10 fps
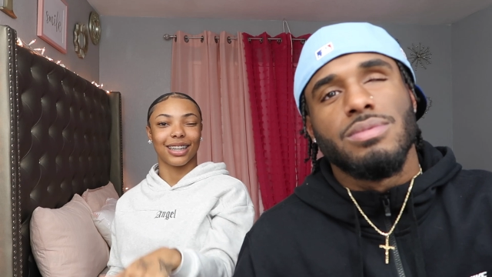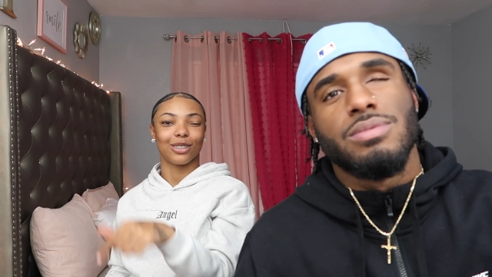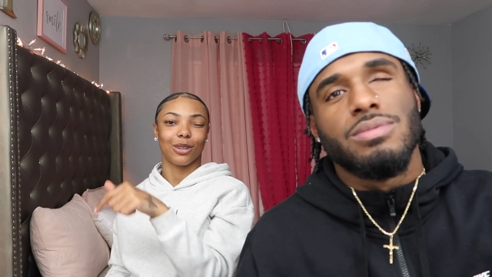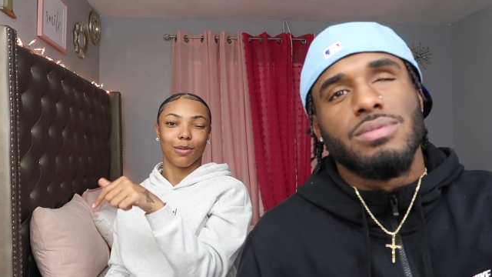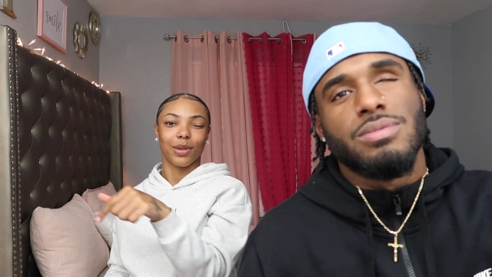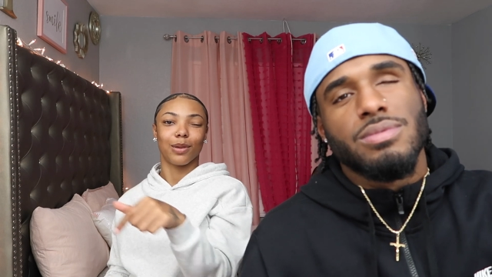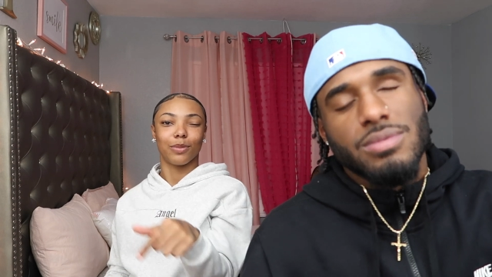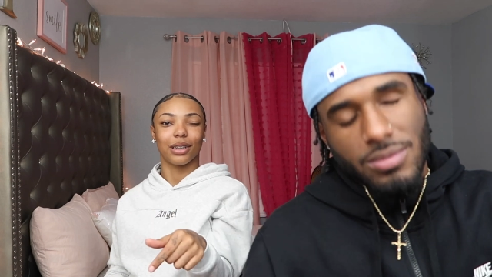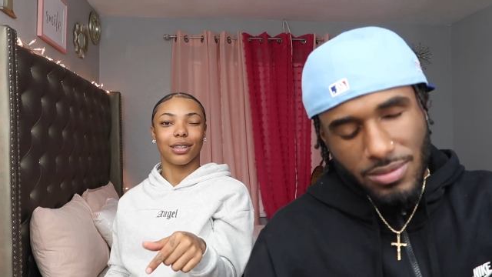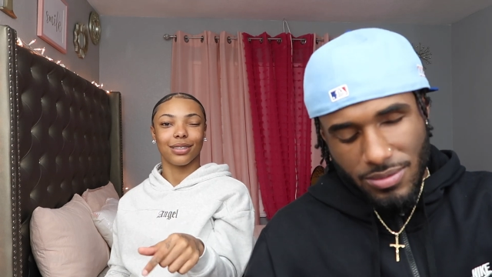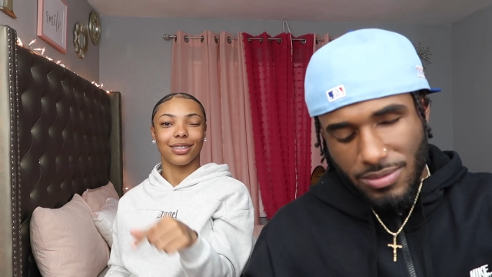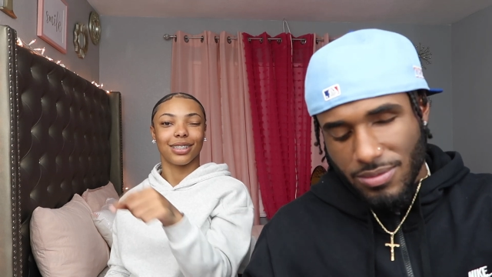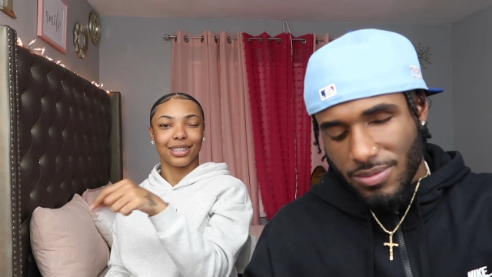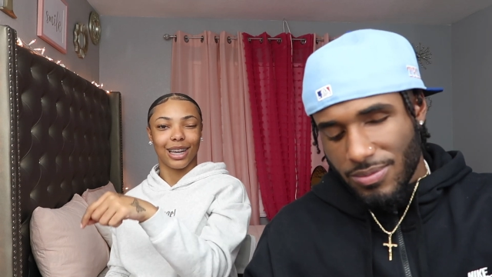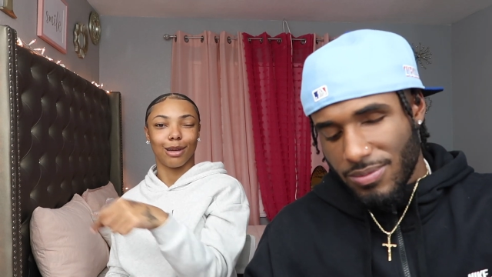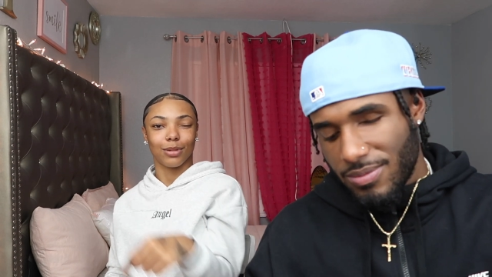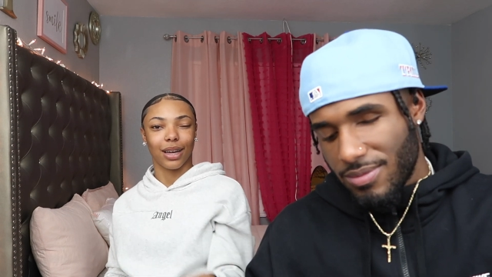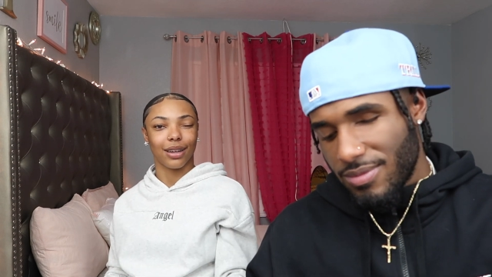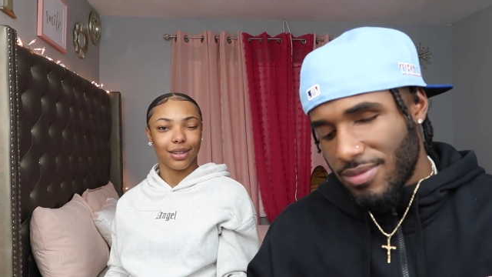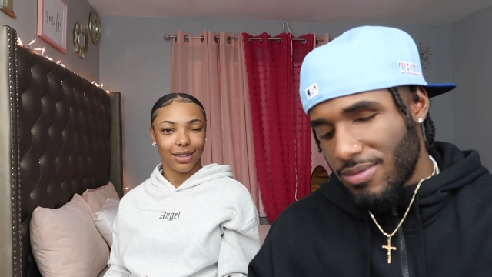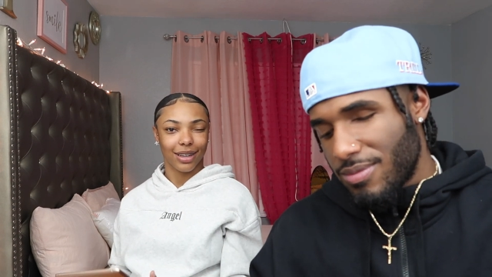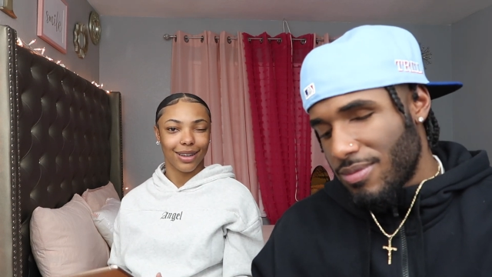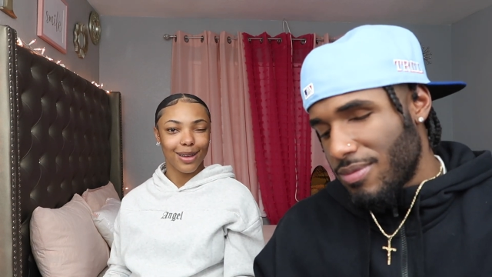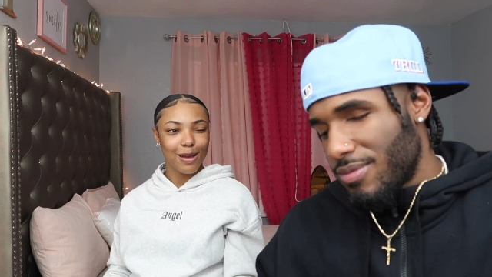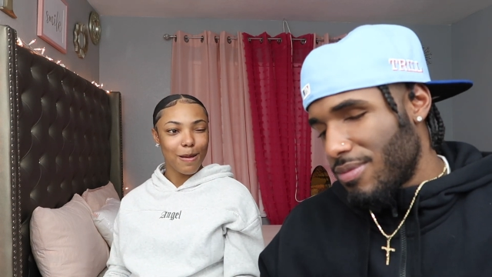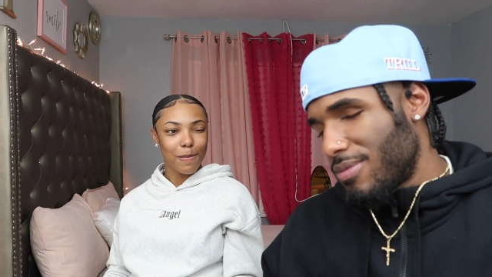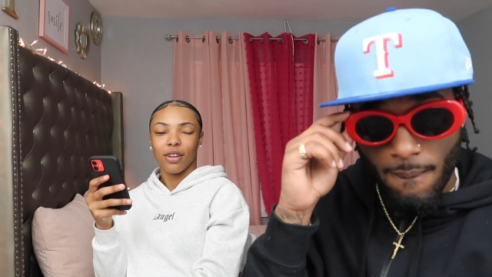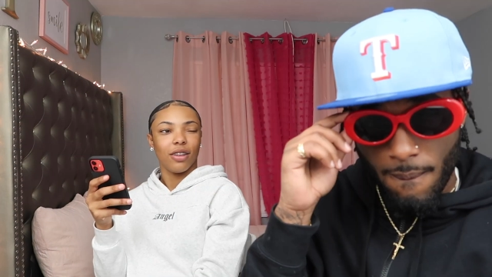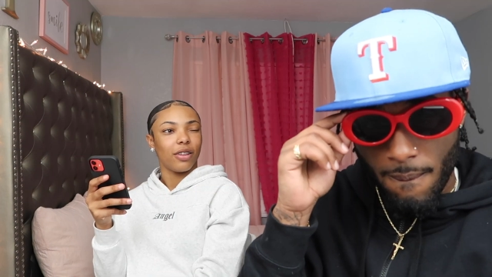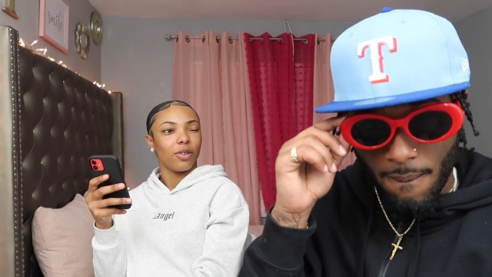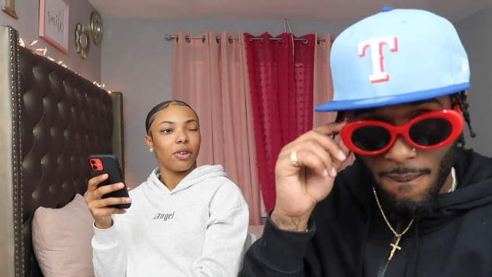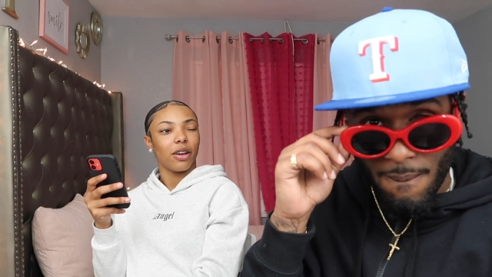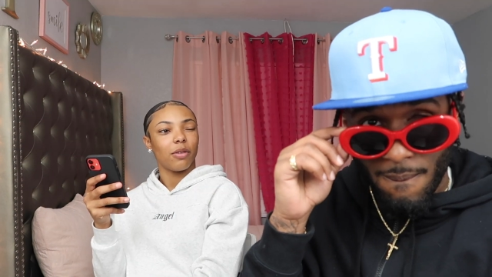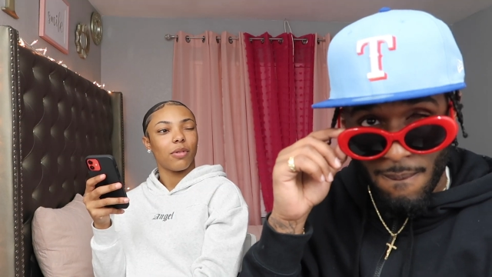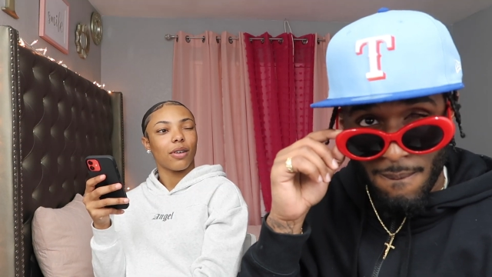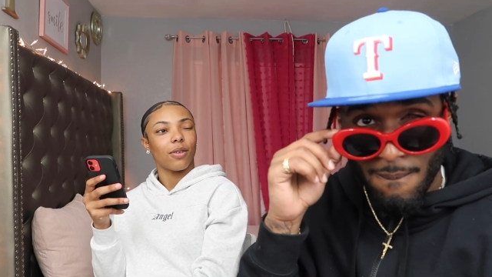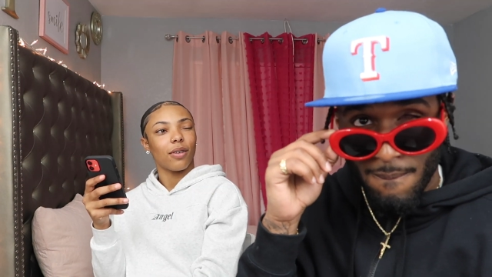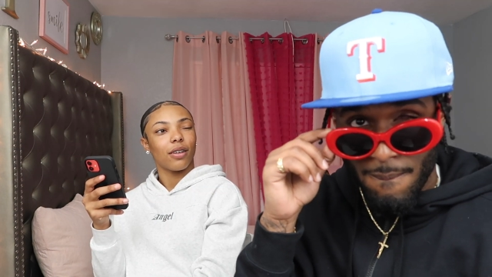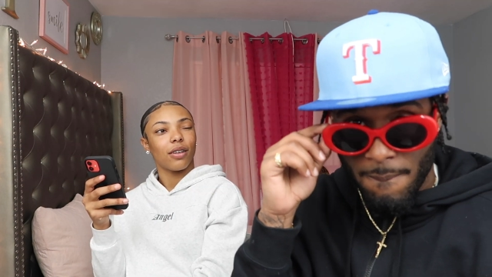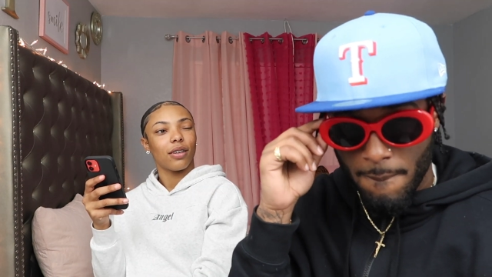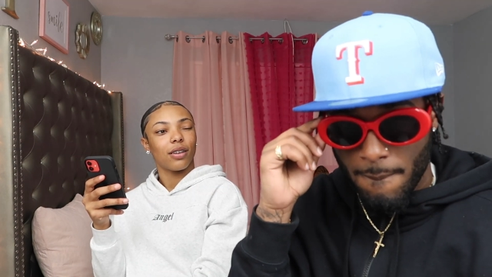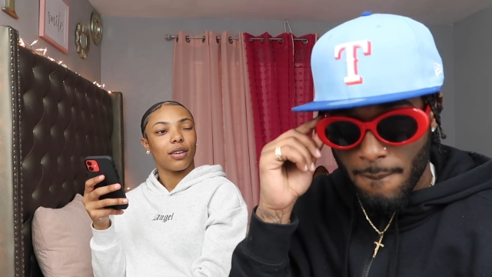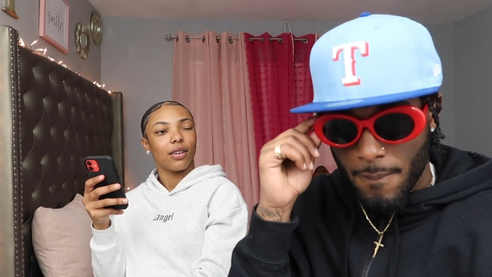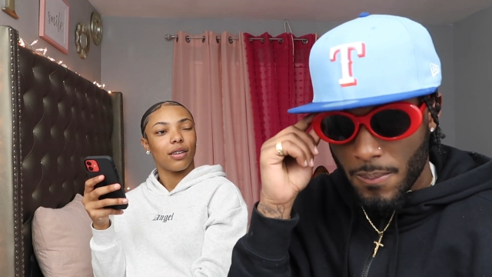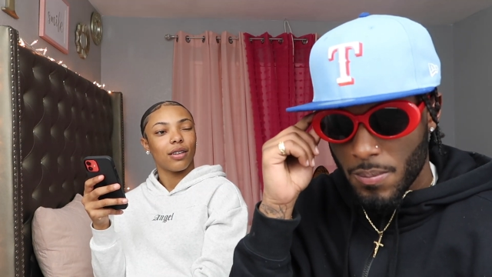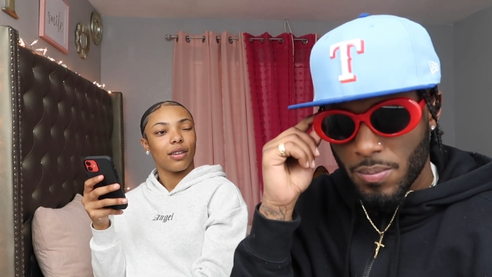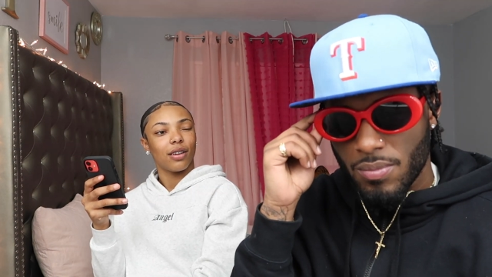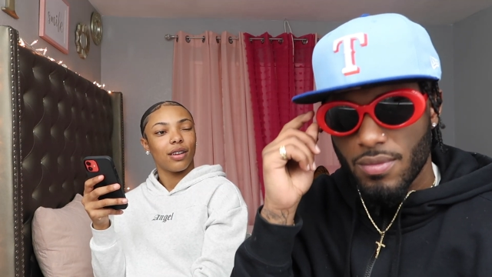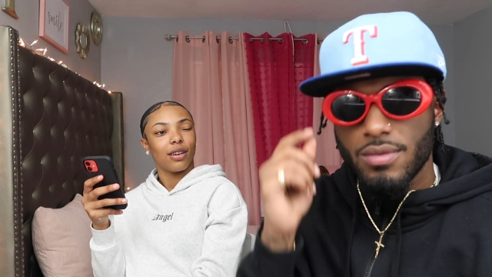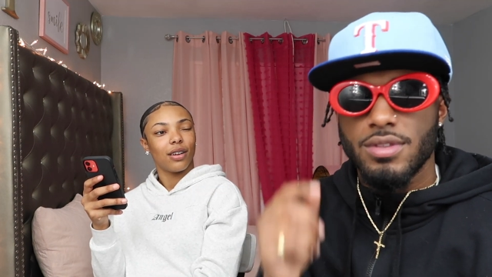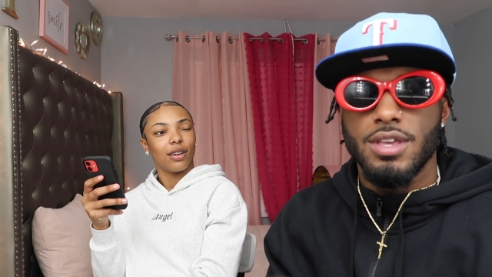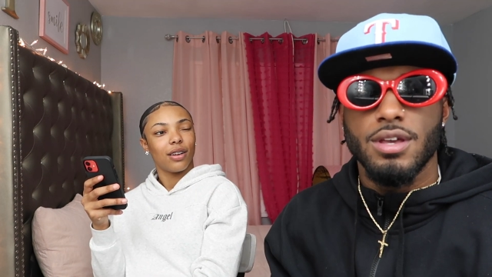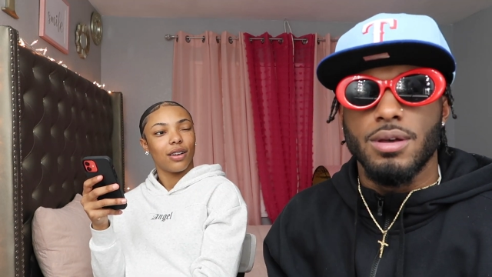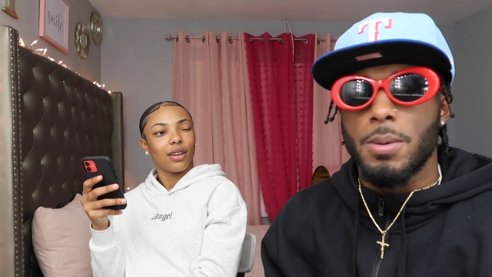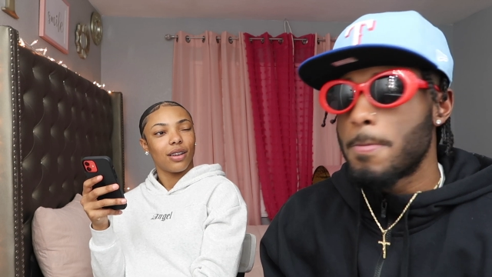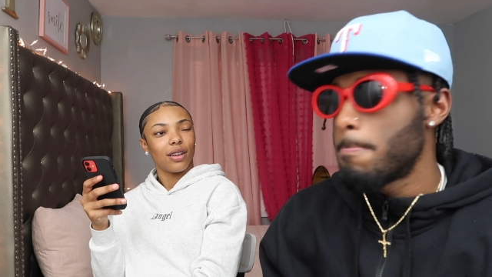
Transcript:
Speaker 1: That's what I meant. But the same day, yeah. You got hit by a car. Yeah.